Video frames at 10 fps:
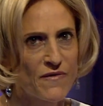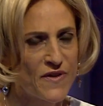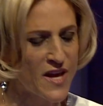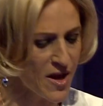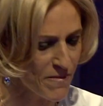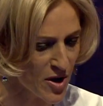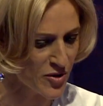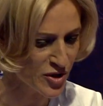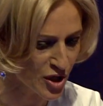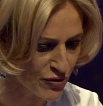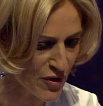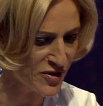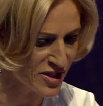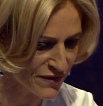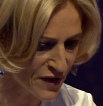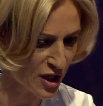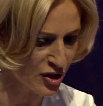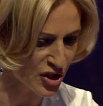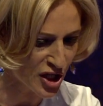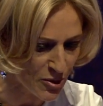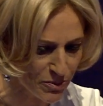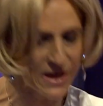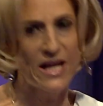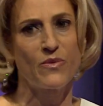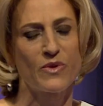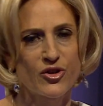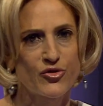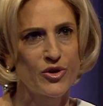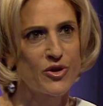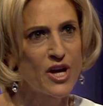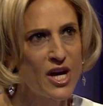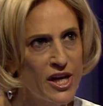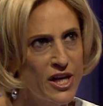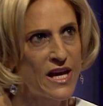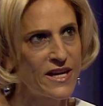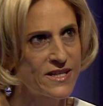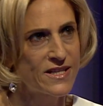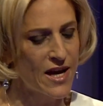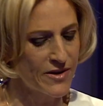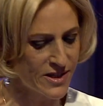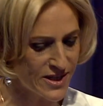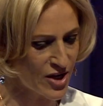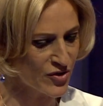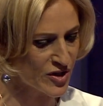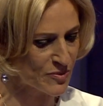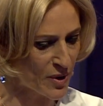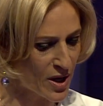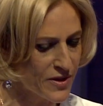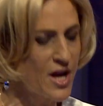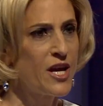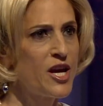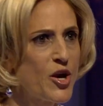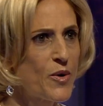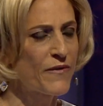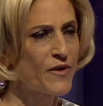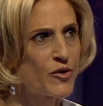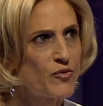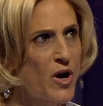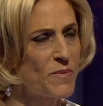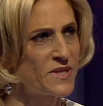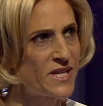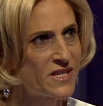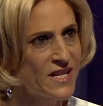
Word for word: of the most corrosive culture. You played with the truth. You led us down a dangerous path. You have corrupted